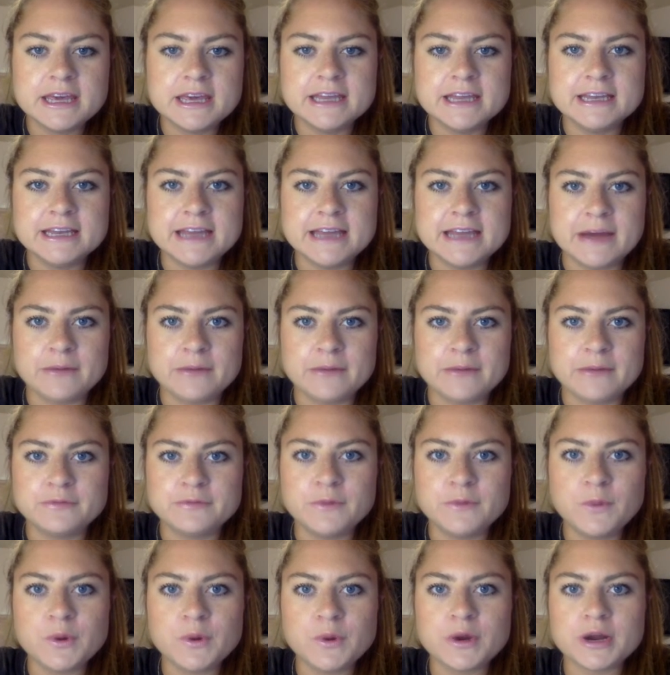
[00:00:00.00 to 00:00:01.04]
Now,
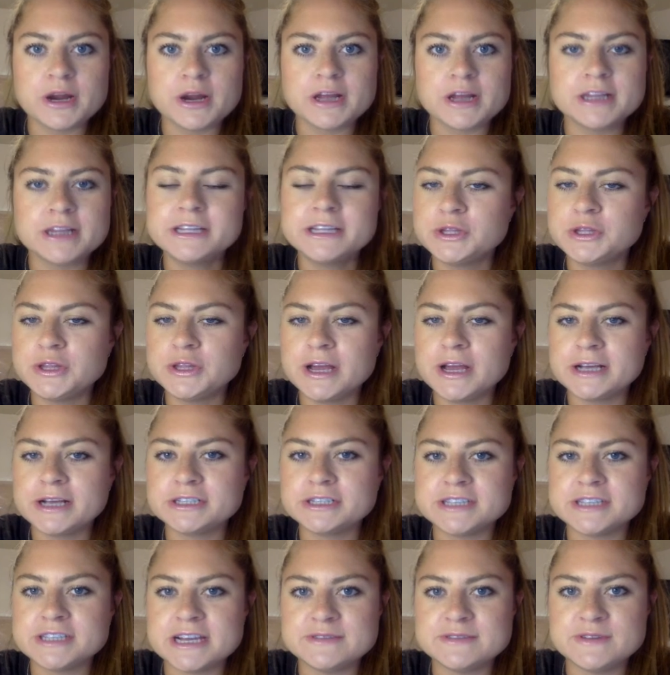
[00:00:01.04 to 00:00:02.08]
for clinical
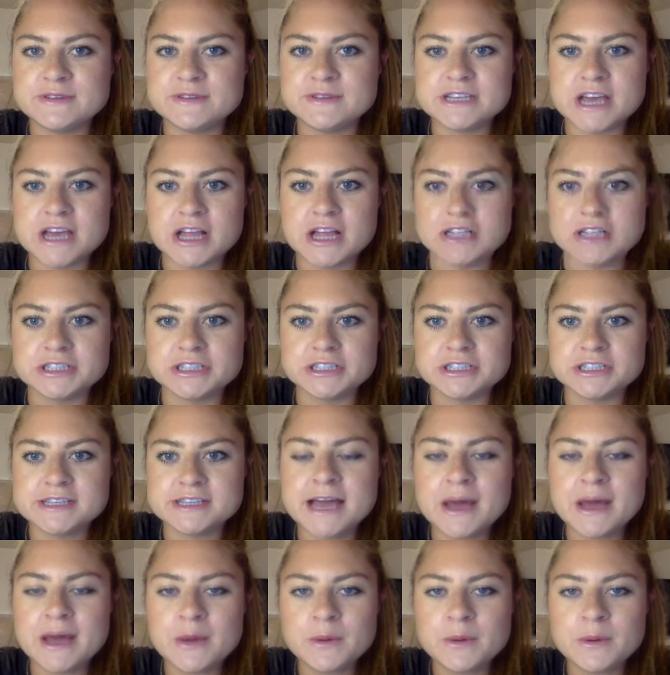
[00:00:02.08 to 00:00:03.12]
exercise physiologists,
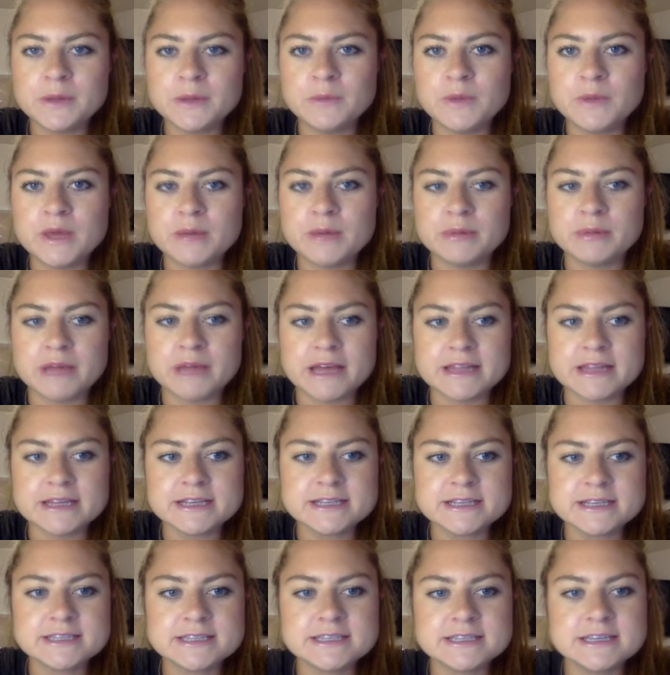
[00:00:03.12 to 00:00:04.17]
how can we apply
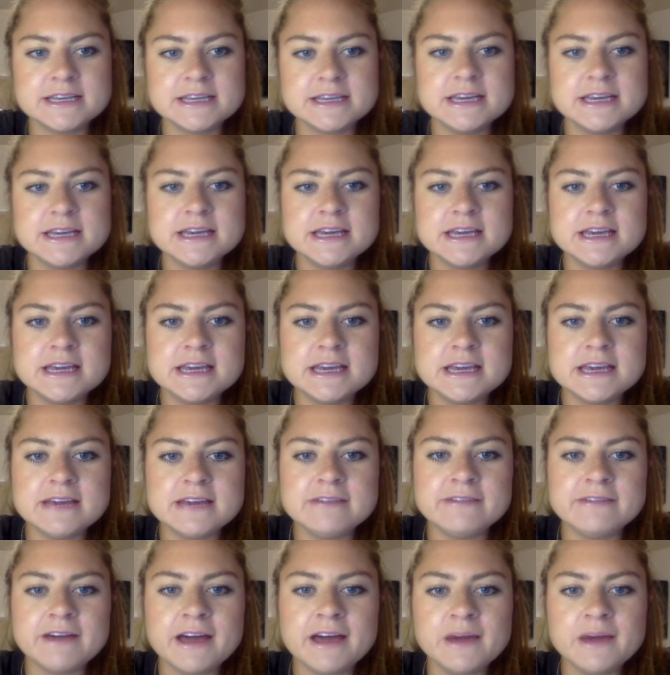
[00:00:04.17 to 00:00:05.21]
this?
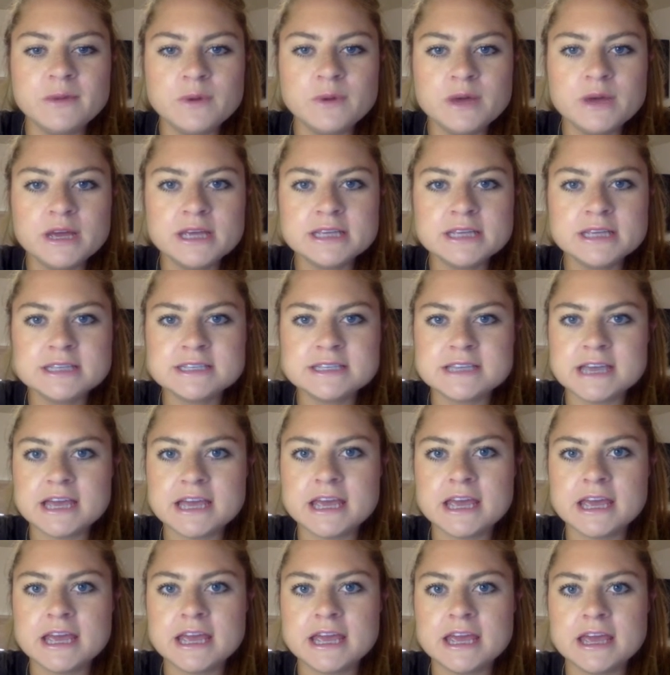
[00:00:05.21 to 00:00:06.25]
If I was
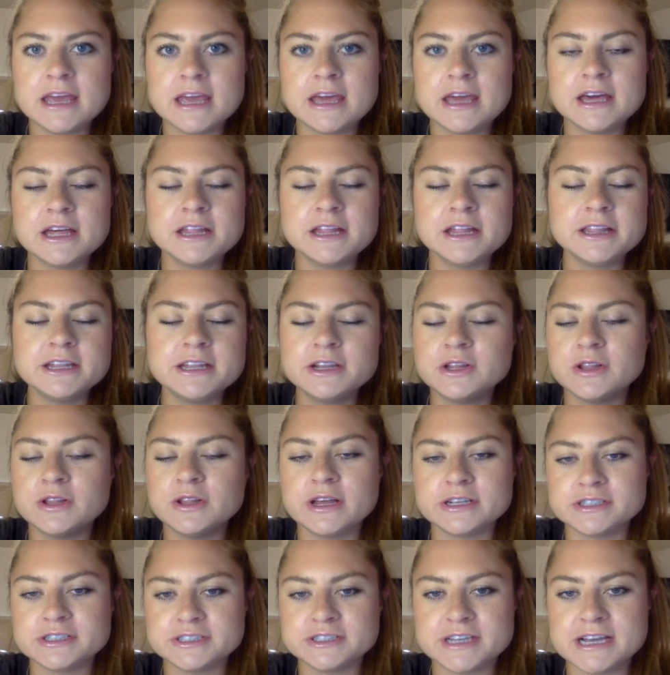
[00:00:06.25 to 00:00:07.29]
a clinical
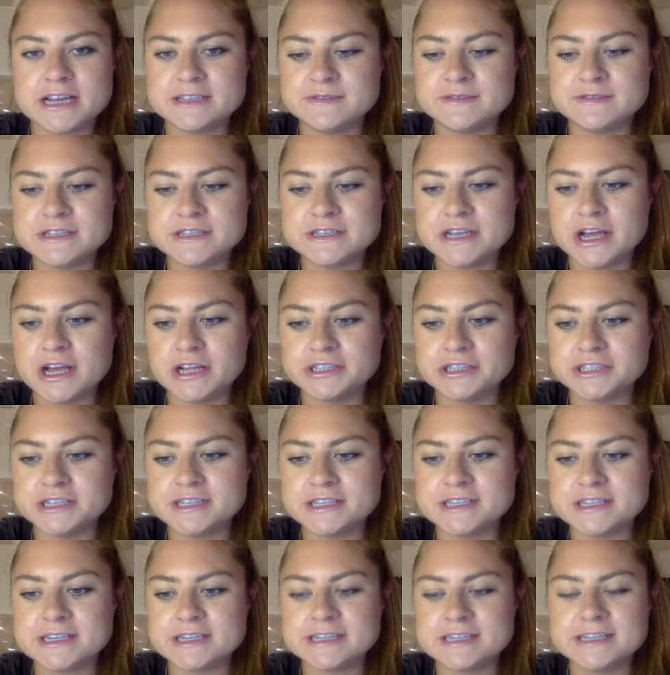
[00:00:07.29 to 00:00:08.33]
exercise
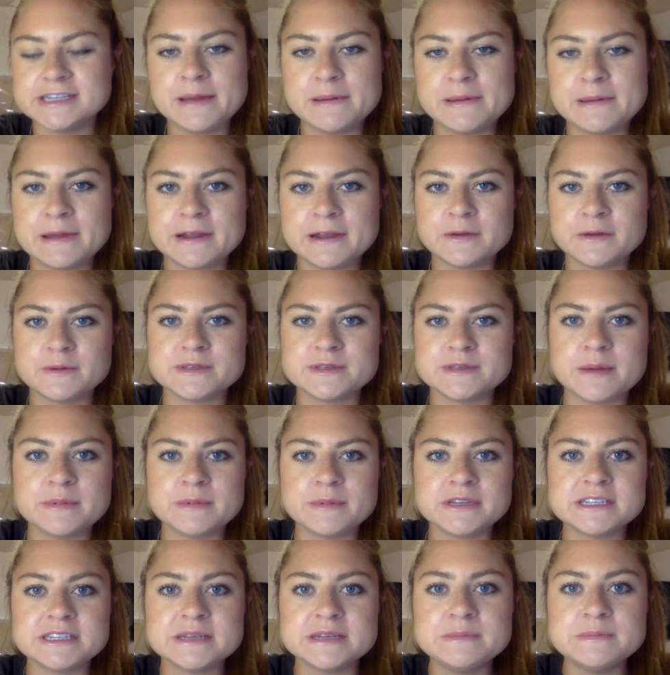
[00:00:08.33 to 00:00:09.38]
physiologist and a diabetic was
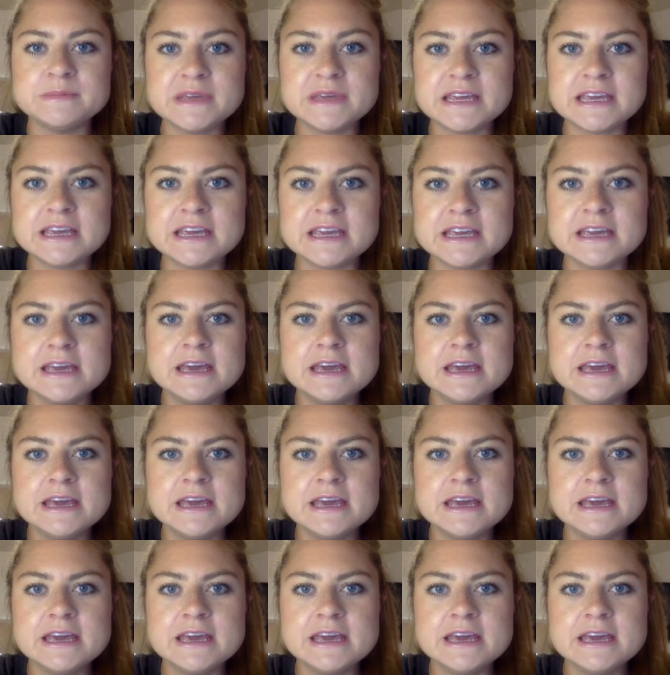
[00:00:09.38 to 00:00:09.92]
coming to me,